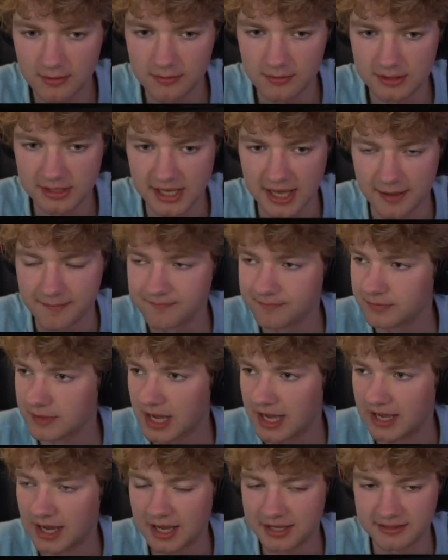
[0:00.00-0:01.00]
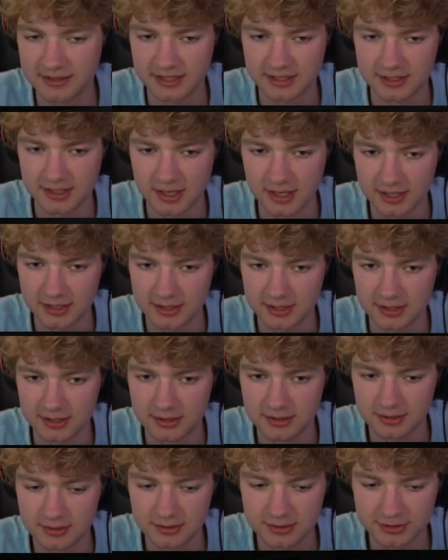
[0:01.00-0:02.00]
yeah, I think
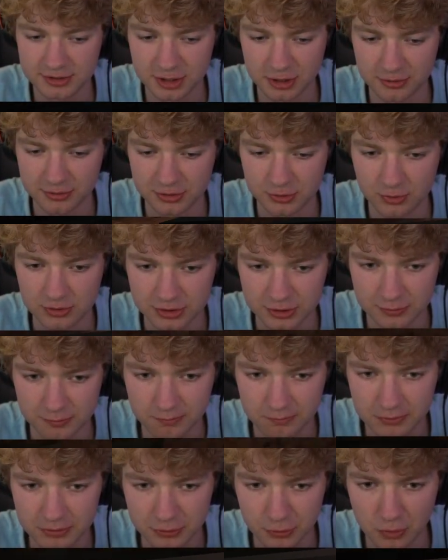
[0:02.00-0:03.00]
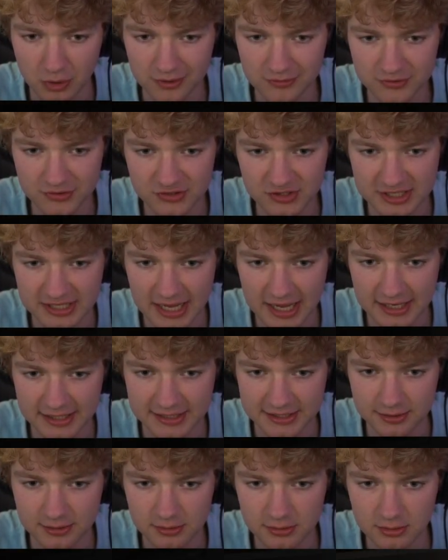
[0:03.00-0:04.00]
so you won't see
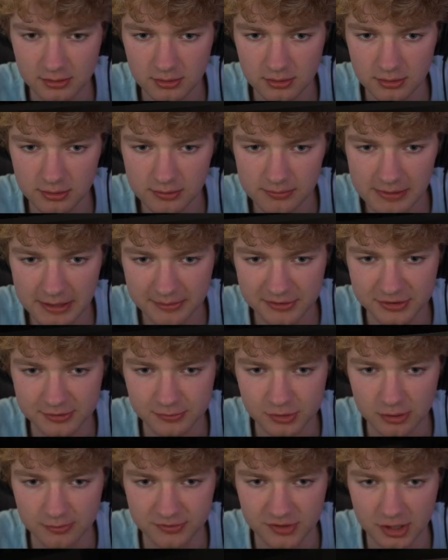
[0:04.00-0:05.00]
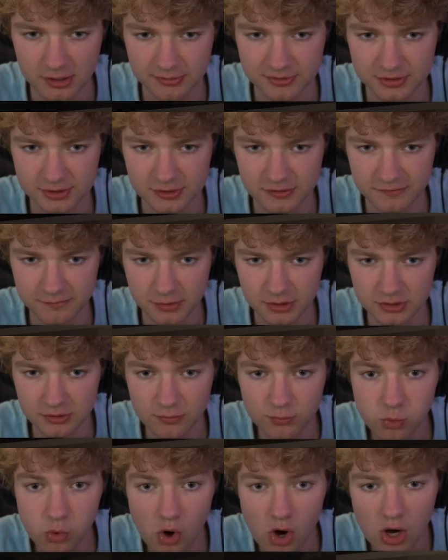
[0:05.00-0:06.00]
any, well, maybe some Tom Simon stuff, but
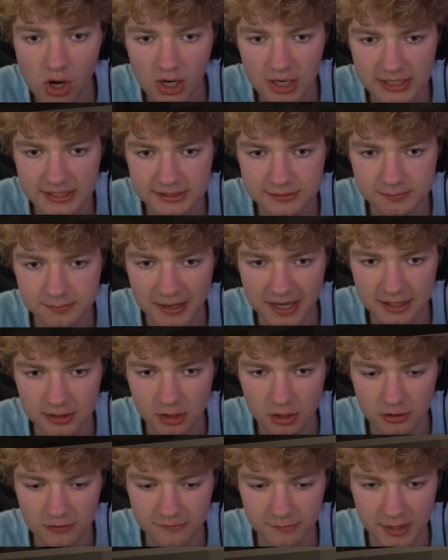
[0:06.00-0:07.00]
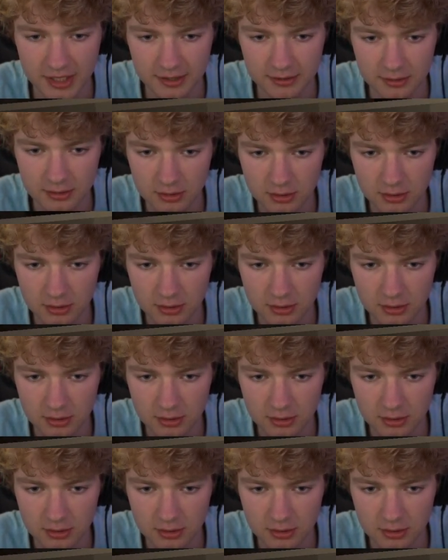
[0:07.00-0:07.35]
why back off, man?